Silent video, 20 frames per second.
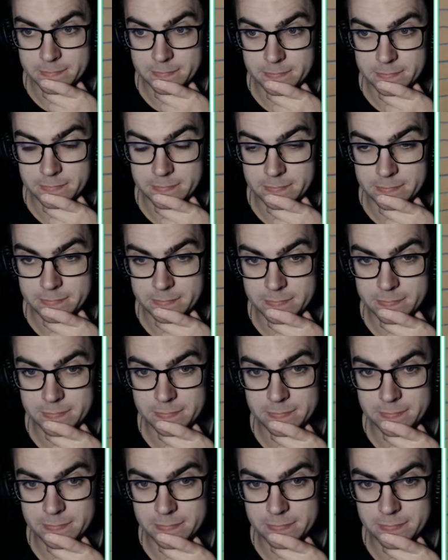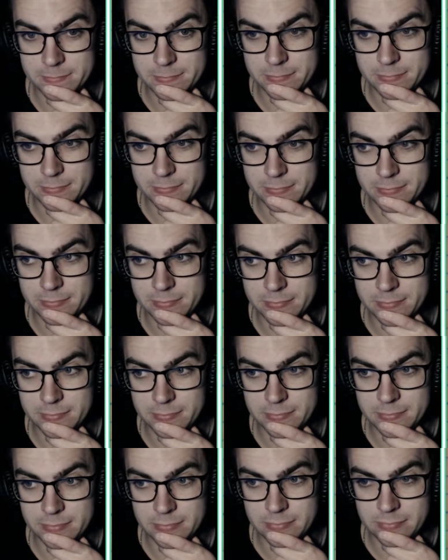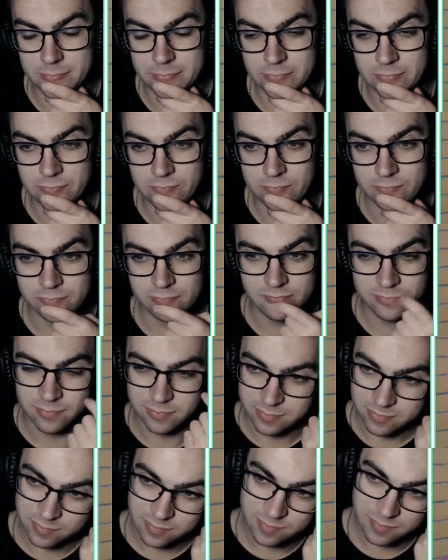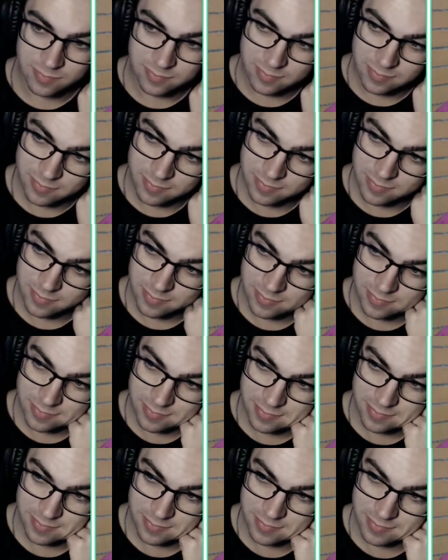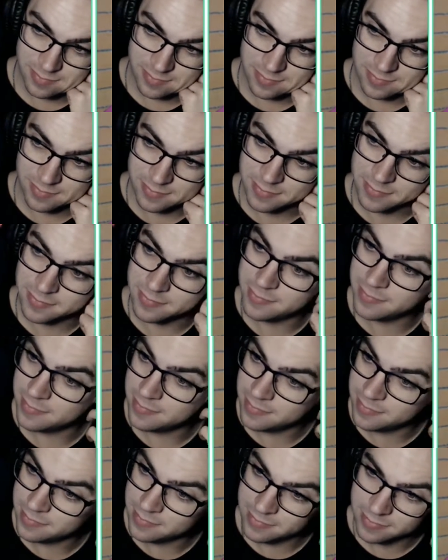This person isn't speaking.